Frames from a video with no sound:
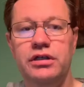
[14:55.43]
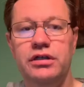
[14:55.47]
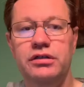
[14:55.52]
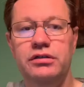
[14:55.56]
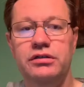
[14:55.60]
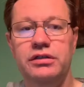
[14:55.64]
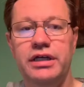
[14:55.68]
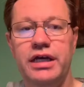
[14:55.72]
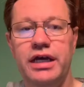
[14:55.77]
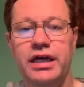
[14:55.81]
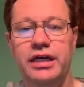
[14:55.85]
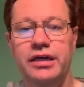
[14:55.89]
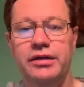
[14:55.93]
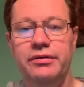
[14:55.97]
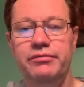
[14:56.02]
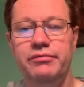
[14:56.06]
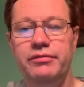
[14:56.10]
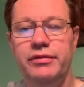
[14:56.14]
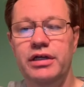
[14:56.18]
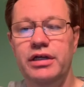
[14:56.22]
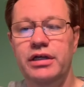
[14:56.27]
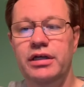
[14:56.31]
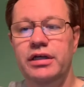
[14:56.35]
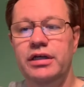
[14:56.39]
game.
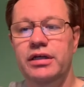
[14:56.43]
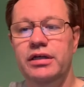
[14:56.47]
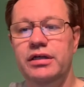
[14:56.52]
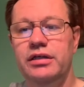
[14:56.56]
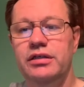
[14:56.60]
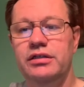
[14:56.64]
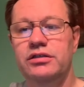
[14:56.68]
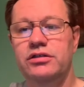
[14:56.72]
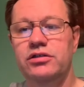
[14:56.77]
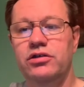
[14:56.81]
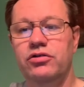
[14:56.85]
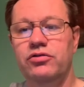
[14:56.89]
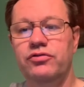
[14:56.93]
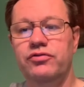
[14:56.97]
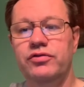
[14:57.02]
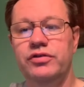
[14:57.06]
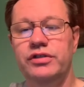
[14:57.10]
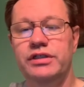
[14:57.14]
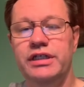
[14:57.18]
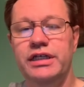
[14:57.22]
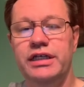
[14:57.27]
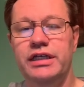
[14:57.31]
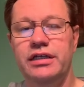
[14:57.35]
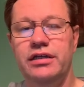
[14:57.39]
it sold for
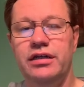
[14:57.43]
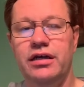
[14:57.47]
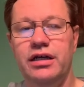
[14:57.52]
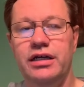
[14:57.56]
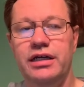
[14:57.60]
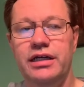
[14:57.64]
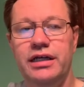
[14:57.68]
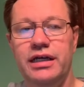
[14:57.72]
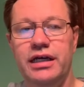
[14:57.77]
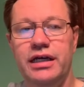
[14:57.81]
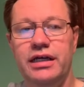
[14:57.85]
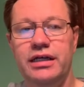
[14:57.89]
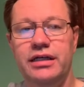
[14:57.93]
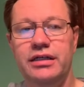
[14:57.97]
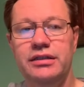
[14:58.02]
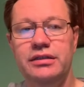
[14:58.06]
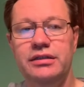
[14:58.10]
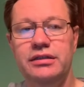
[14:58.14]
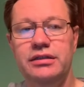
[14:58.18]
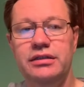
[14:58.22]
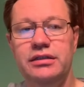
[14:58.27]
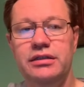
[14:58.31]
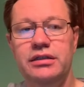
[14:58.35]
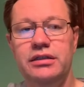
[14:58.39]
$10.99
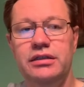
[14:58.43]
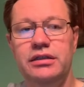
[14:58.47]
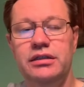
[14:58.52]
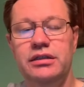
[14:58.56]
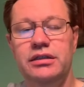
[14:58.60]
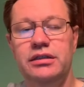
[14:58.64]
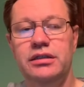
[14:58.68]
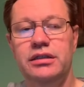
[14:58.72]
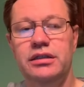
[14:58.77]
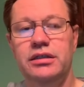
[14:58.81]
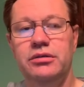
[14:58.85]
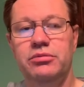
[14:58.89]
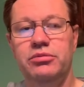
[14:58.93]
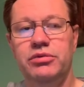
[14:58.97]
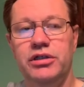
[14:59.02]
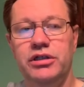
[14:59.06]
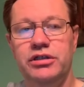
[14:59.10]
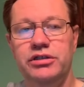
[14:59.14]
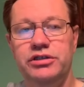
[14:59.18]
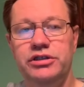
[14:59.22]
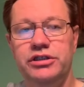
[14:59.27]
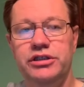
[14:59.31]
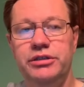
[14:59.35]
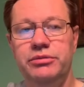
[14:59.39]
plus
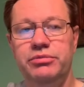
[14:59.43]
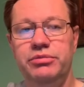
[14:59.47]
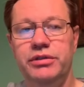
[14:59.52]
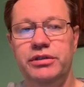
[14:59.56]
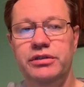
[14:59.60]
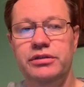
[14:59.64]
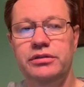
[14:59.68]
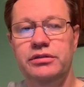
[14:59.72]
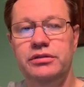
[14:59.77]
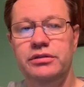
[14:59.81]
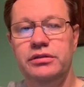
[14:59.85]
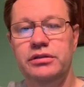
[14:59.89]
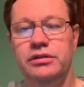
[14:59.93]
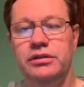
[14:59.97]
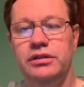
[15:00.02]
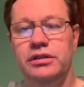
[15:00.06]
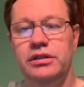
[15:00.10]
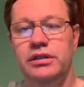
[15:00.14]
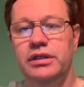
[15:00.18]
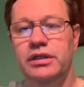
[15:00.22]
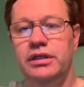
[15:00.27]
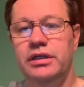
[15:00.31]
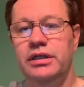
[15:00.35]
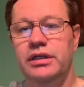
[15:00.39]
shipping,
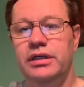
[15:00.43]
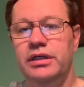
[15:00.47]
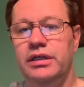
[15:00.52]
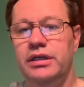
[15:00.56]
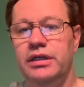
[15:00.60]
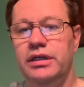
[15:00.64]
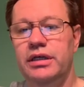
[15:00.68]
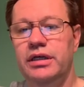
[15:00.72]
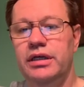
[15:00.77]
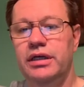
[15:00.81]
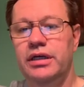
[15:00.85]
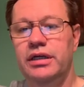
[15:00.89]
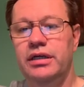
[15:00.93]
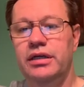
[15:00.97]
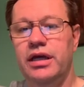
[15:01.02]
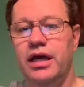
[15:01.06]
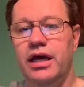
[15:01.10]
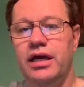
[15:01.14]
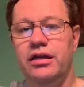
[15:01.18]
and had